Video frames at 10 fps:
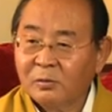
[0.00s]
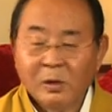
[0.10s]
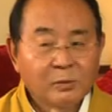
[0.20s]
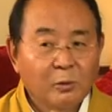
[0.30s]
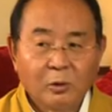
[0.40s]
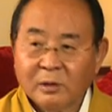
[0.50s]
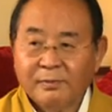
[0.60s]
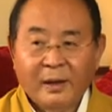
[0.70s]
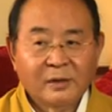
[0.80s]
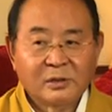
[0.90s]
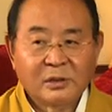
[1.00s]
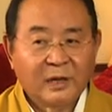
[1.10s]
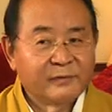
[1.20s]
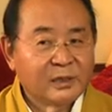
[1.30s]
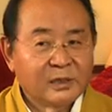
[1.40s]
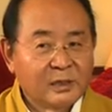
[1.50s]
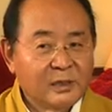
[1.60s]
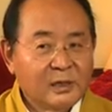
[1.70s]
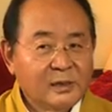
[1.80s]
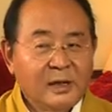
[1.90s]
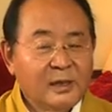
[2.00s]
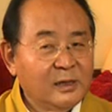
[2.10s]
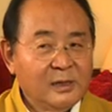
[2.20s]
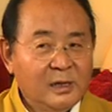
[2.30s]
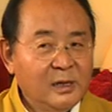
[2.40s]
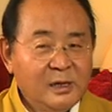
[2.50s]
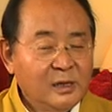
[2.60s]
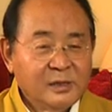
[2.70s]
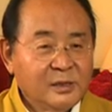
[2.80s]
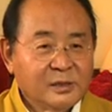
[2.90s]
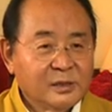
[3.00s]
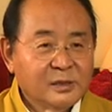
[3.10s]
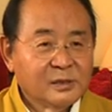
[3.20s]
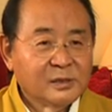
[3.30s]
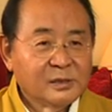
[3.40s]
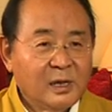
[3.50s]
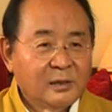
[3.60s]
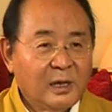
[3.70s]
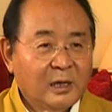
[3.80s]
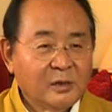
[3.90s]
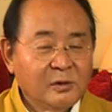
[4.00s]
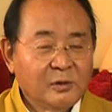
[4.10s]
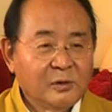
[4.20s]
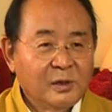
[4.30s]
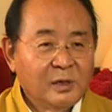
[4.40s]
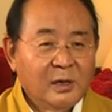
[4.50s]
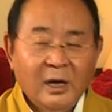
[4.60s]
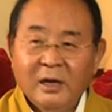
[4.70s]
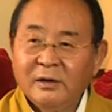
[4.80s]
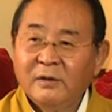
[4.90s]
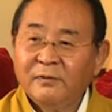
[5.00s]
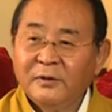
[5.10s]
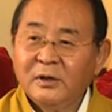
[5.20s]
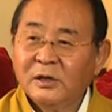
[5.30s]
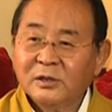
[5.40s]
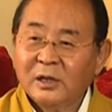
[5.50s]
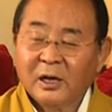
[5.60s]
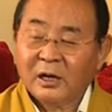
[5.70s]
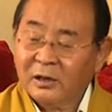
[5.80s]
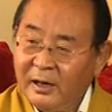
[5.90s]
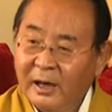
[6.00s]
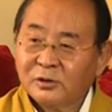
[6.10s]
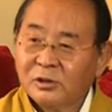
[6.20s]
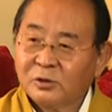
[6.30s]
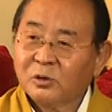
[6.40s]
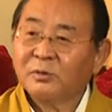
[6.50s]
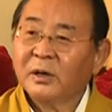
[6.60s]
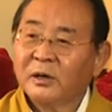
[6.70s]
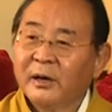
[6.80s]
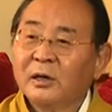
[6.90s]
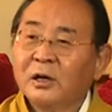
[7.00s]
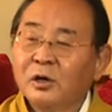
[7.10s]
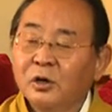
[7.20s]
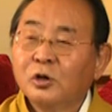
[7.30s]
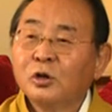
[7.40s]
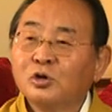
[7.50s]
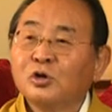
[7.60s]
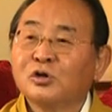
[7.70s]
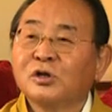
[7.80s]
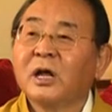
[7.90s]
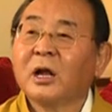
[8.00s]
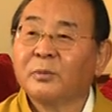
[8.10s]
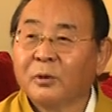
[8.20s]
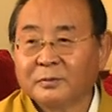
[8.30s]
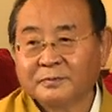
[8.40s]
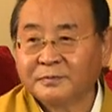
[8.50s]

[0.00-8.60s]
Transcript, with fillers: what more compassion loving than this is? And thank you know, I really feel it's like a, gradually it's going to be a great Chichi Jalpo.